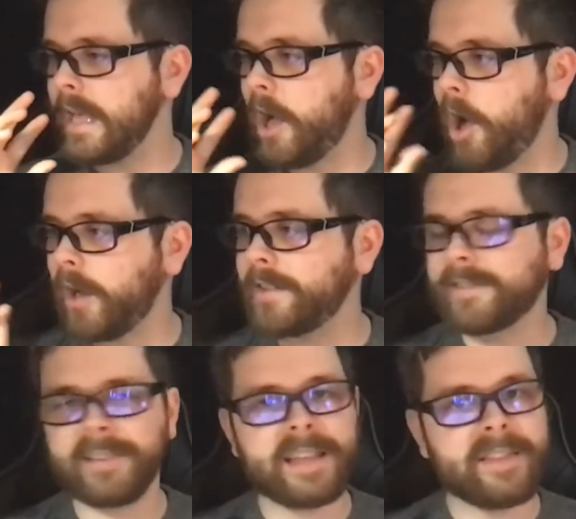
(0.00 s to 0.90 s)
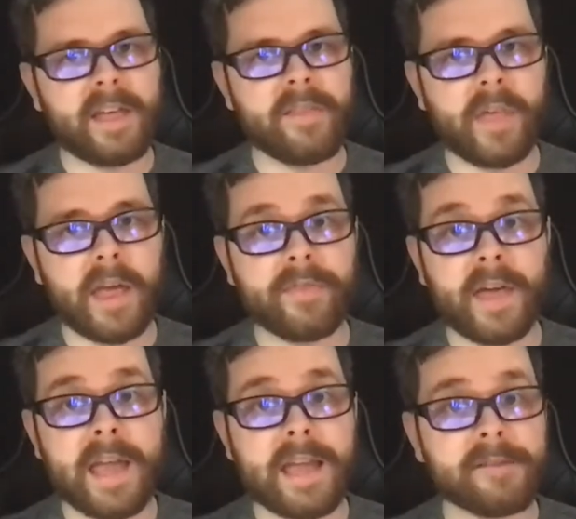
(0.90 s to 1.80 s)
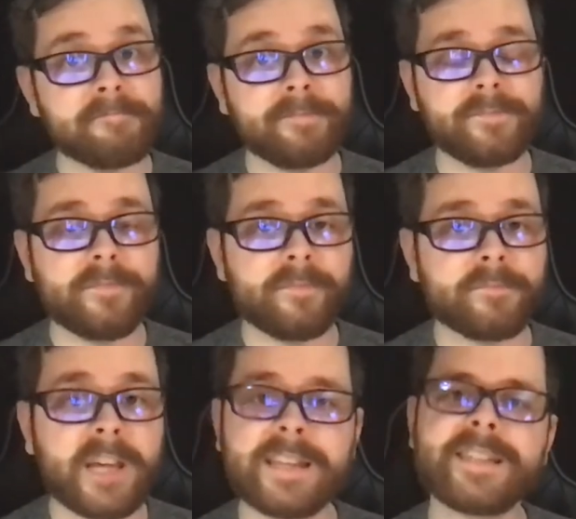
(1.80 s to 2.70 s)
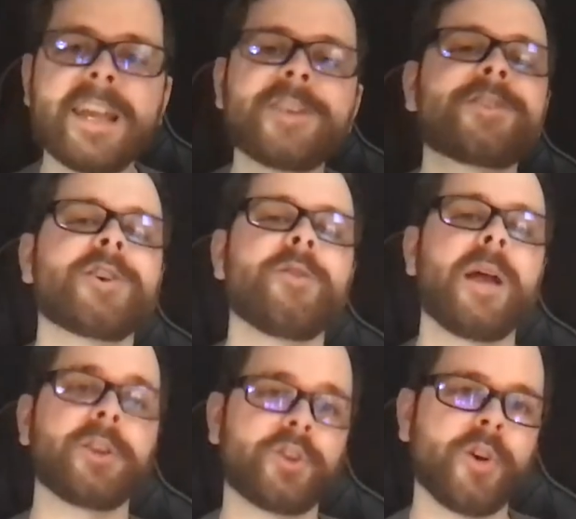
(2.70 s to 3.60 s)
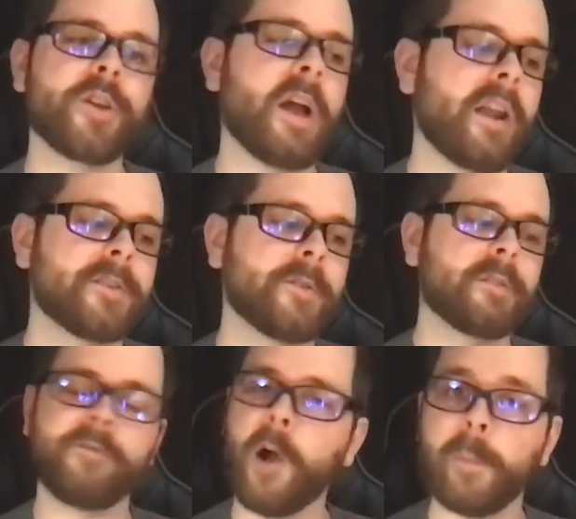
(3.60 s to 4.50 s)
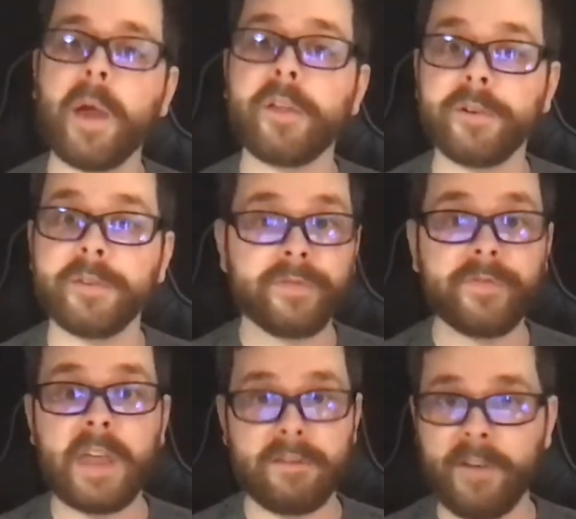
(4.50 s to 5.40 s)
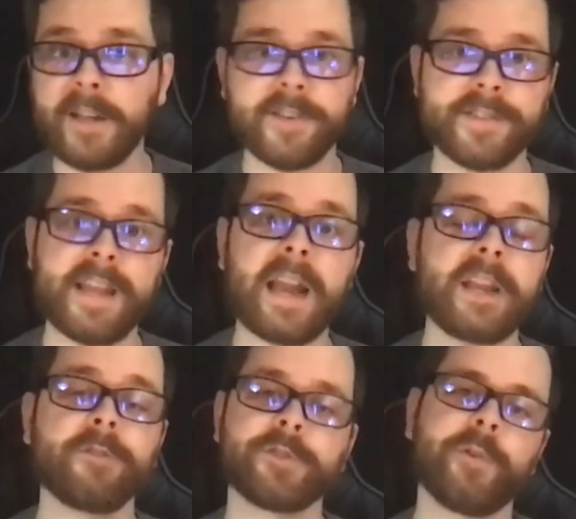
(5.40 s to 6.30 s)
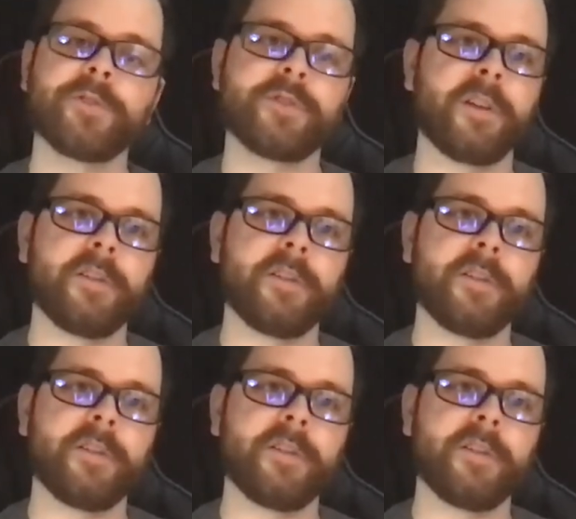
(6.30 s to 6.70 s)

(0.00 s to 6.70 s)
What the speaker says: honestly, they can teach you and show you how to do it far better than if I just sat here and told you.